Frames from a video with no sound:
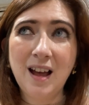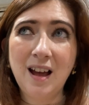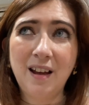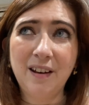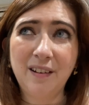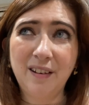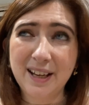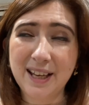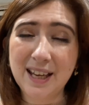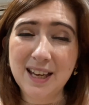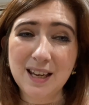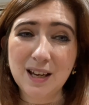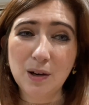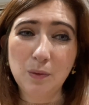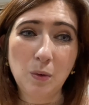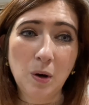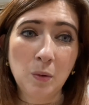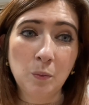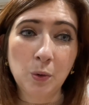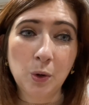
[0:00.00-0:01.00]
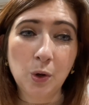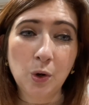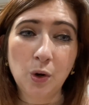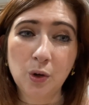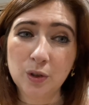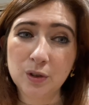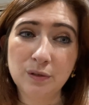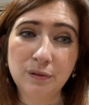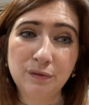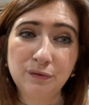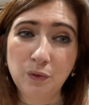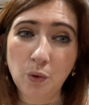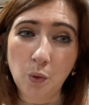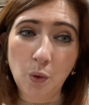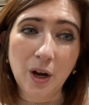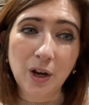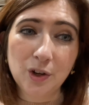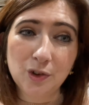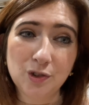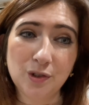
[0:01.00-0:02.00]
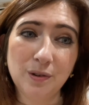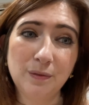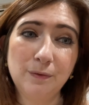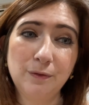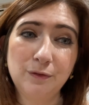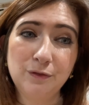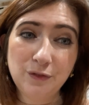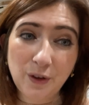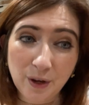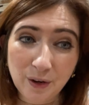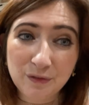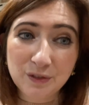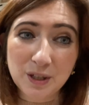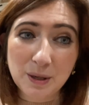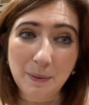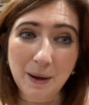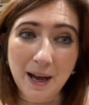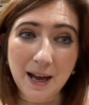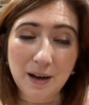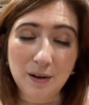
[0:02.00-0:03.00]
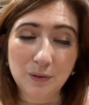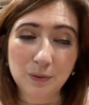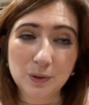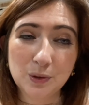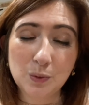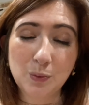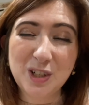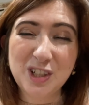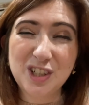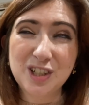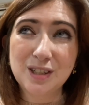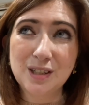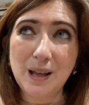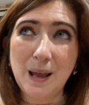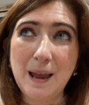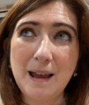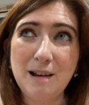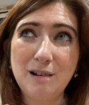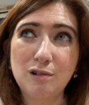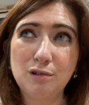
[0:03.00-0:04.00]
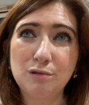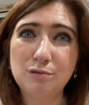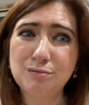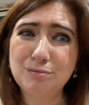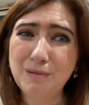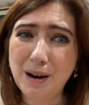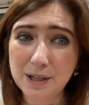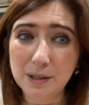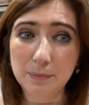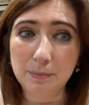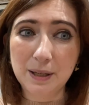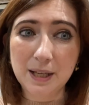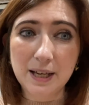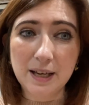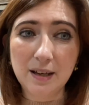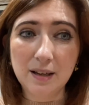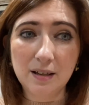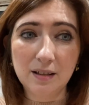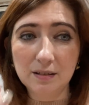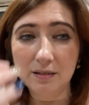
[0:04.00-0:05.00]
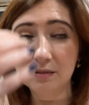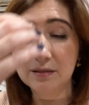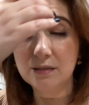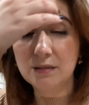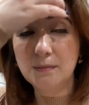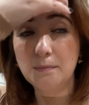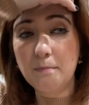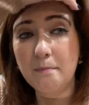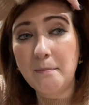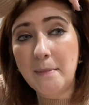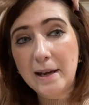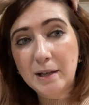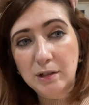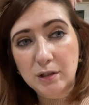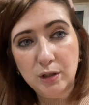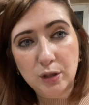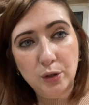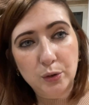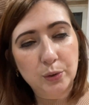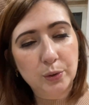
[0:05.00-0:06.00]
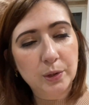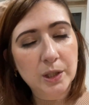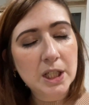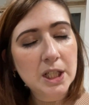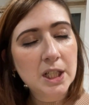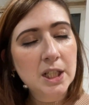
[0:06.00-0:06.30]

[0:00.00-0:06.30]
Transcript: IKEA one would cost £450, which is incredibly mental.